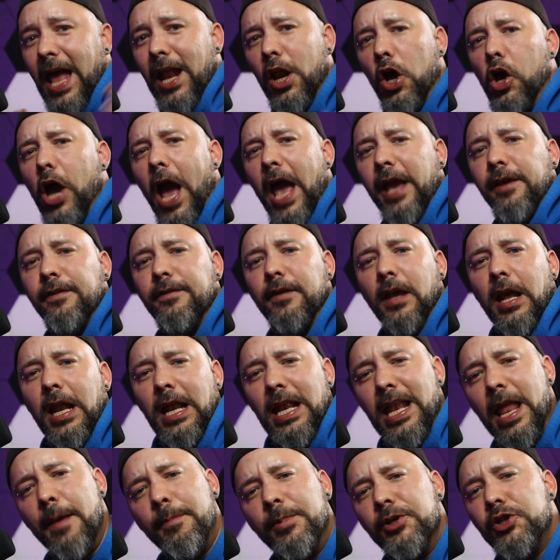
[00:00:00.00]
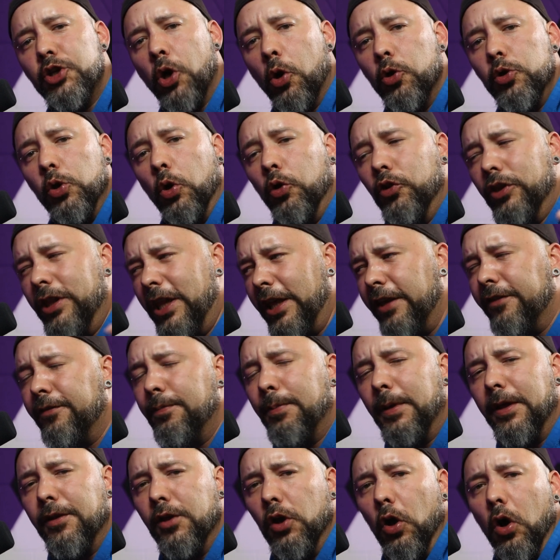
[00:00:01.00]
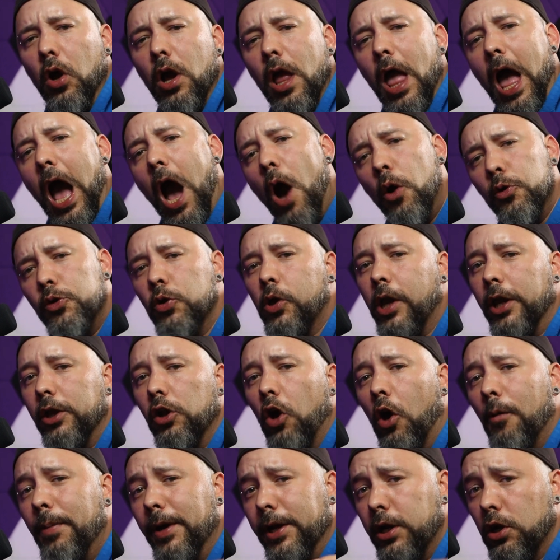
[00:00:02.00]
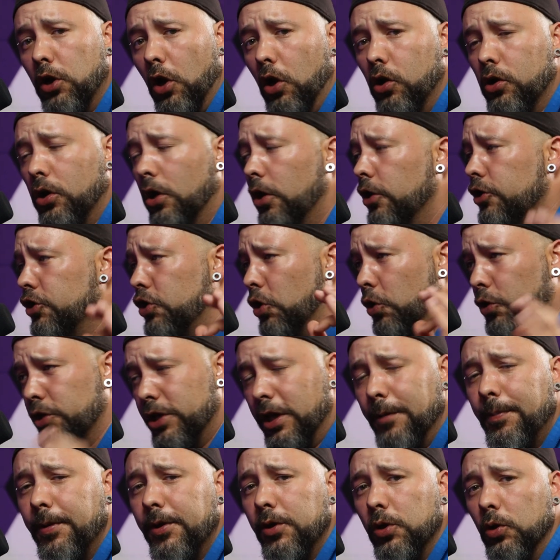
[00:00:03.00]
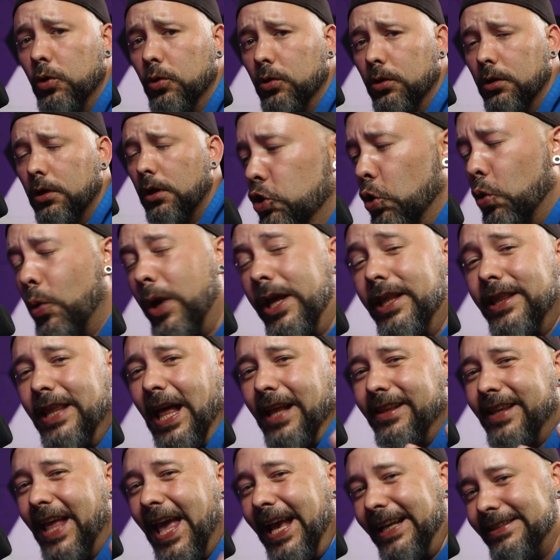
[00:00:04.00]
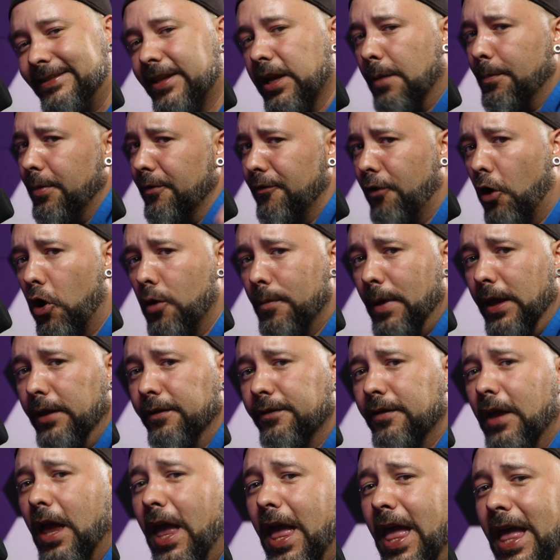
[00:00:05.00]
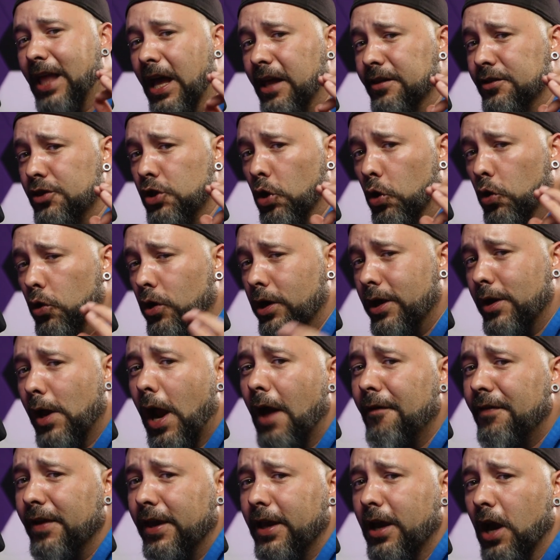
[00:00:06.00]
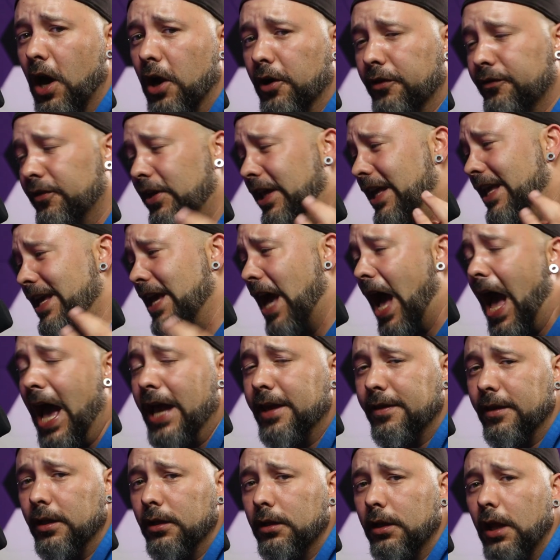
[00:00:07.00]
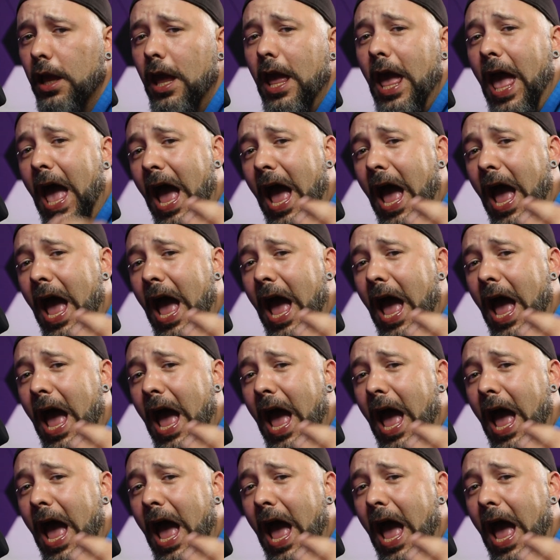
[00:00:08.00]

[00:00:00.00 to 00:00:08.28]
Hello guys, let me show you in this video how you can overclock your G P U to win that extra performance that your graphic card is hiding